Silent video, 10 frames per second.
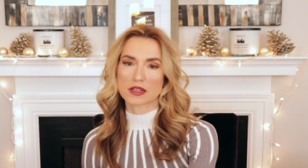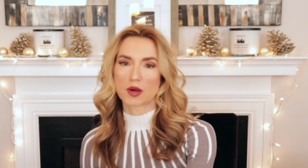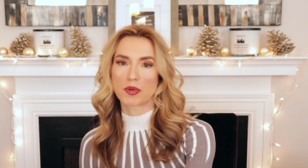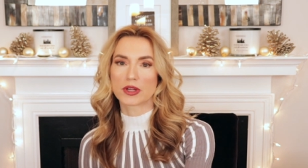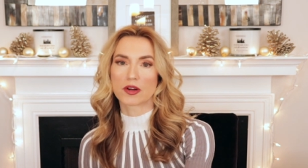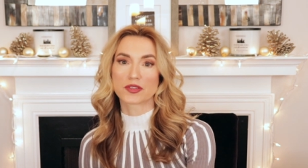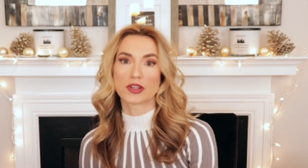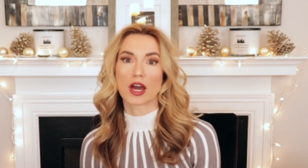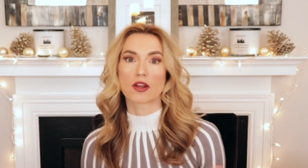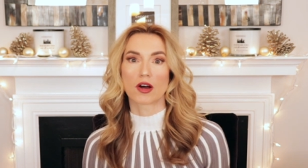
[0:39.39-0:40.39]
couple years.
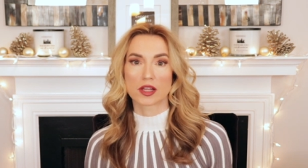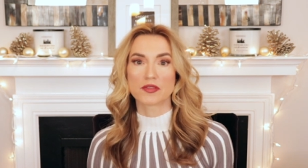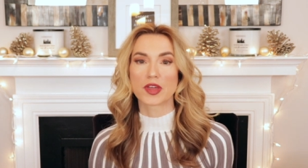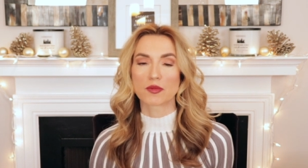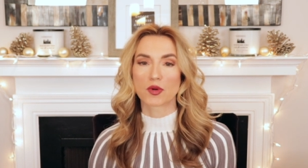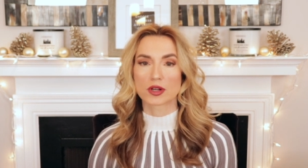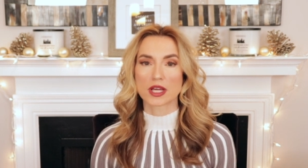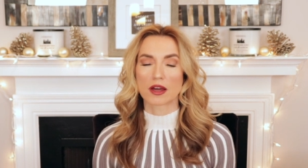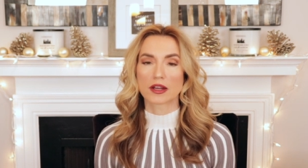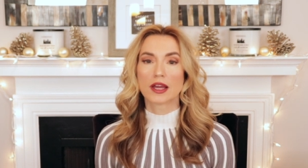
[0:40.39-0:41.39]
Not all of them worked
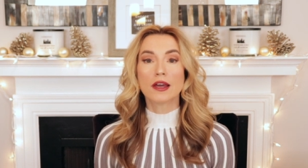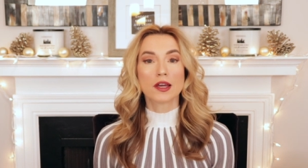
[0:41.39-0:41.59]
out.